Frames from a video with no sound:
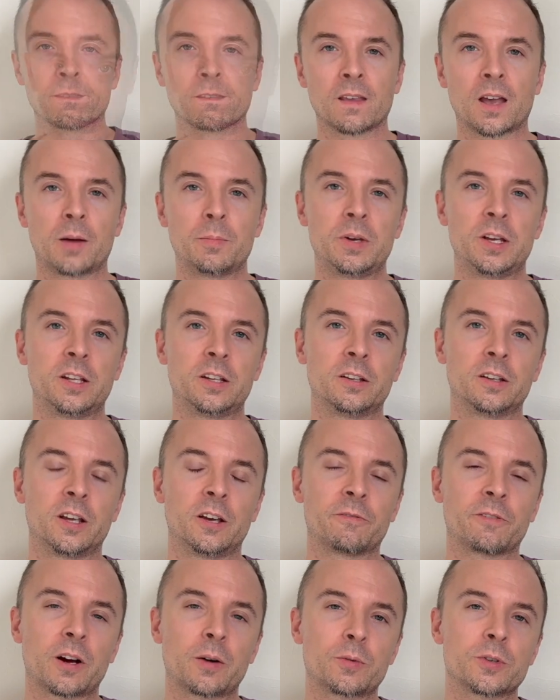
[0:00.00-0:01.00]
I mean,
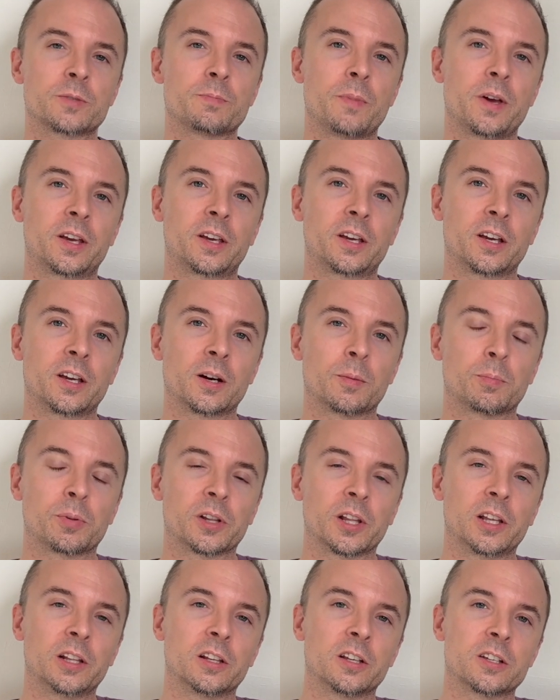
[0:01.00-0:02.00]
if I was making a
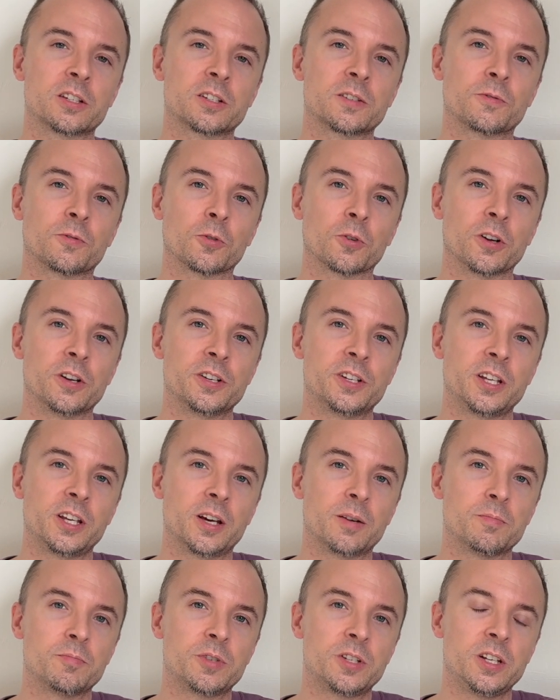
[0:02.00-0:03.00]
playlist for a
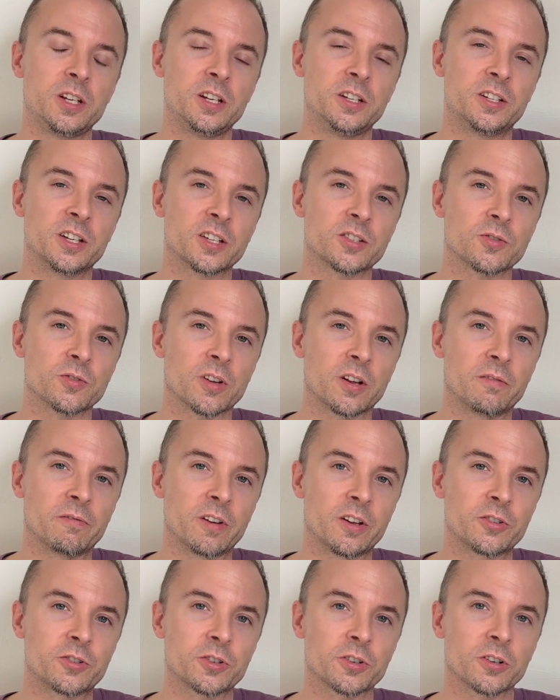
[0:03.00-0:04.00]
DMT desert
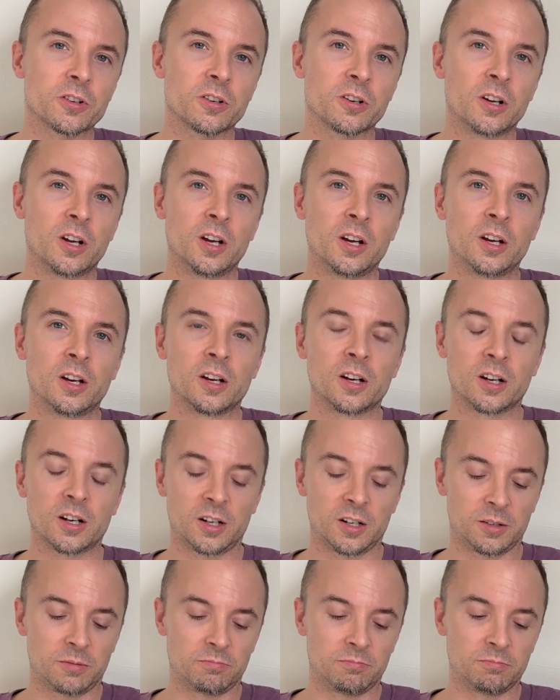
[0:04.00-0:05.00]
adventure,
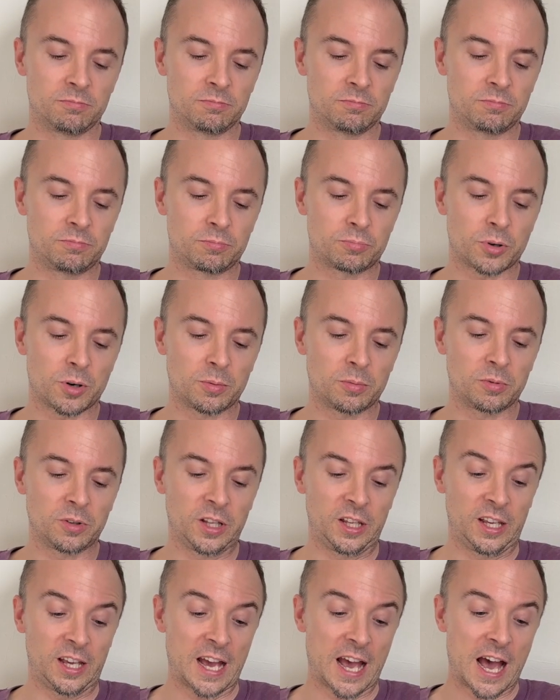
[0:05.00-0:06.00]

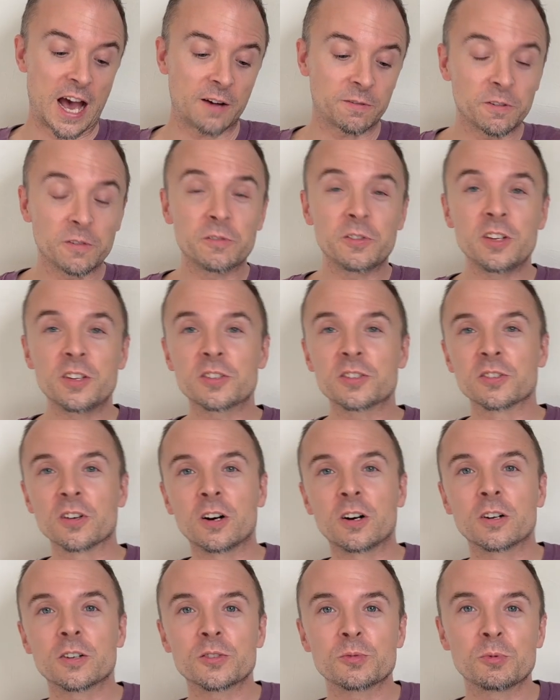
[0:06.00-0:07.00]
probably half of these
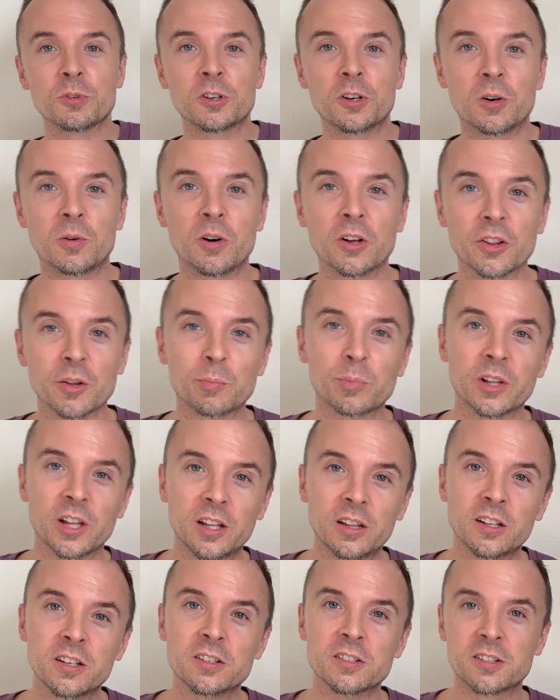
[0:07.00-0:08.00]
songs would go on the
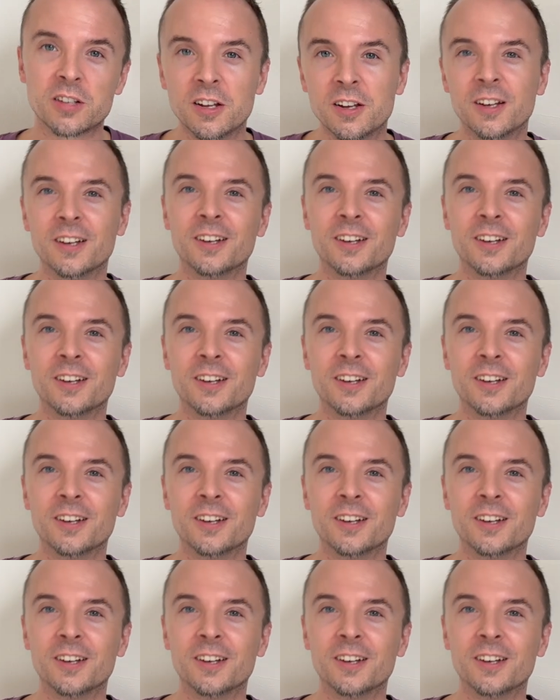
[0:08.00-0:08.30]
playlist.